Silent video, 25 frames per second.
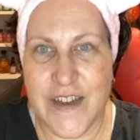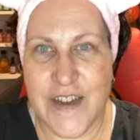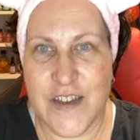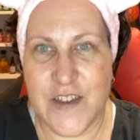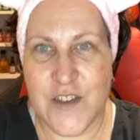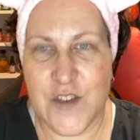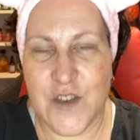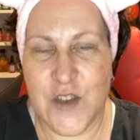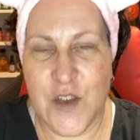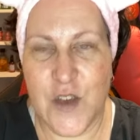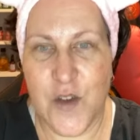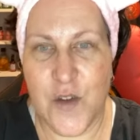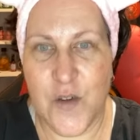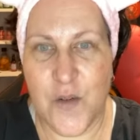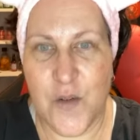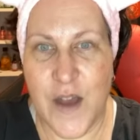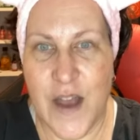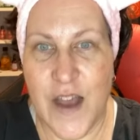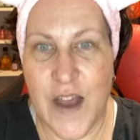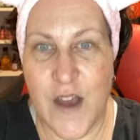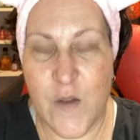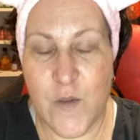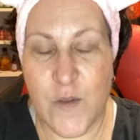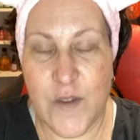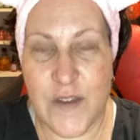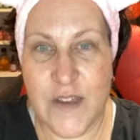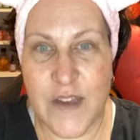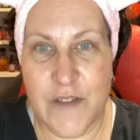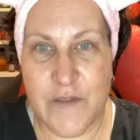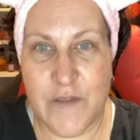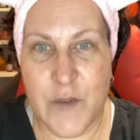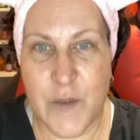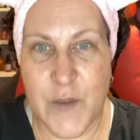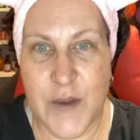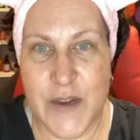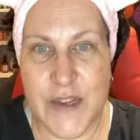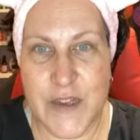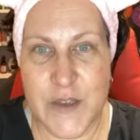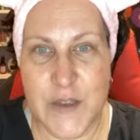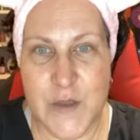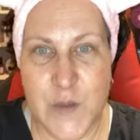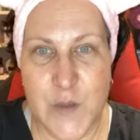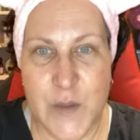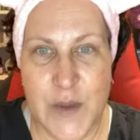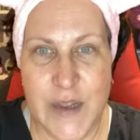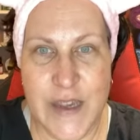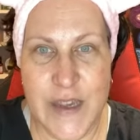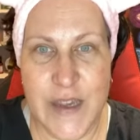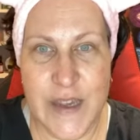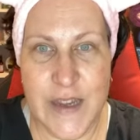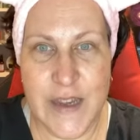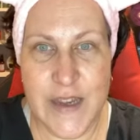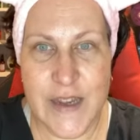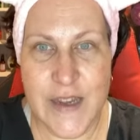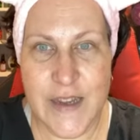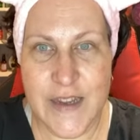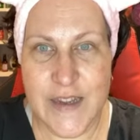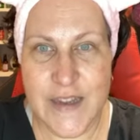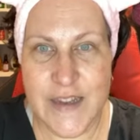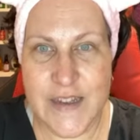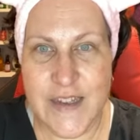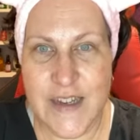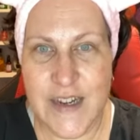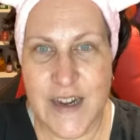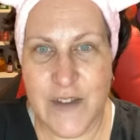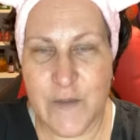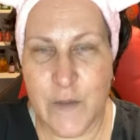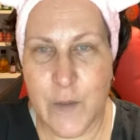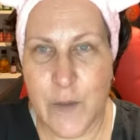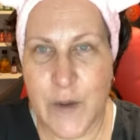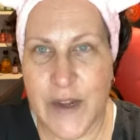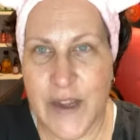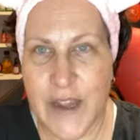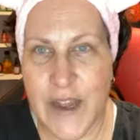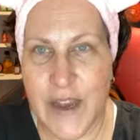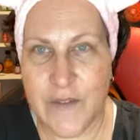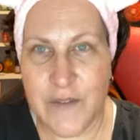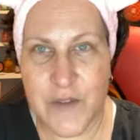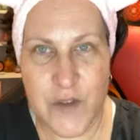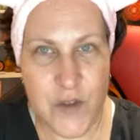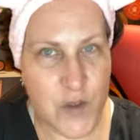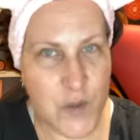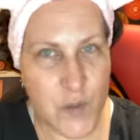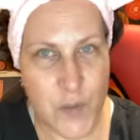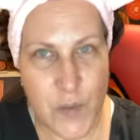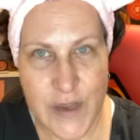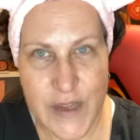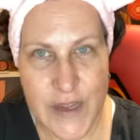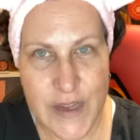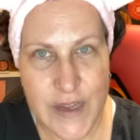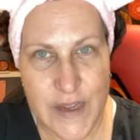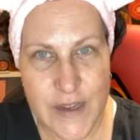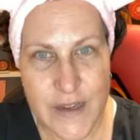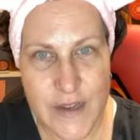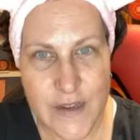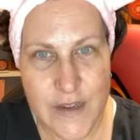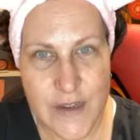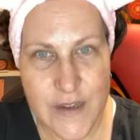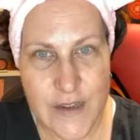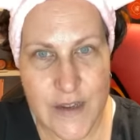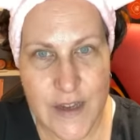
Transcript: So how was everybody's week? Did everybody have a good week?